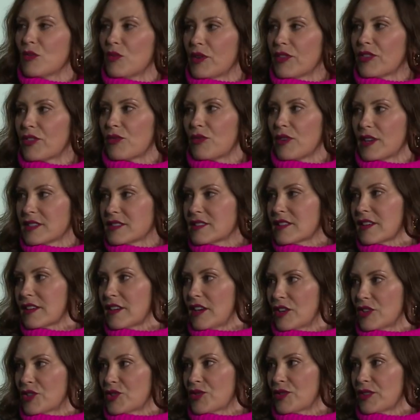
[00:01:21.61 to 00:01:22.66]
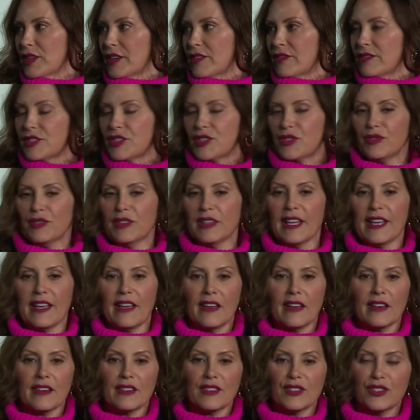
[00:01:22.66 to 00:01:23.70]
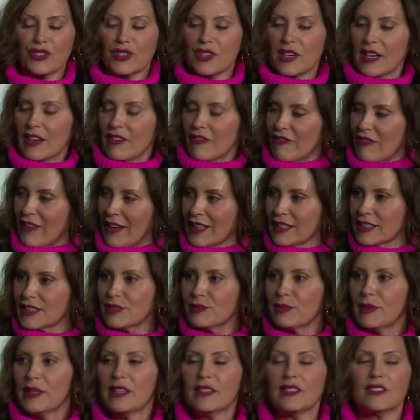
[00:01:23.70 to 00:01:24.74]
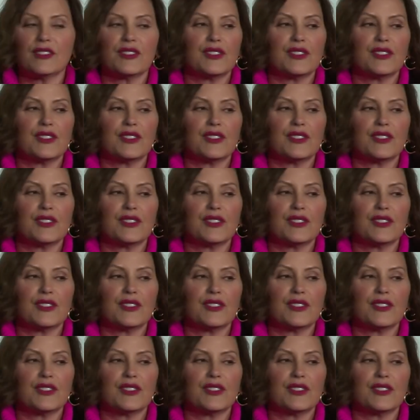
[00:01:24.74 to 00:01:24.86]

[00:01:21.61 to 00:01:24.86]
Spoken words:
with the rest of the country to land investment,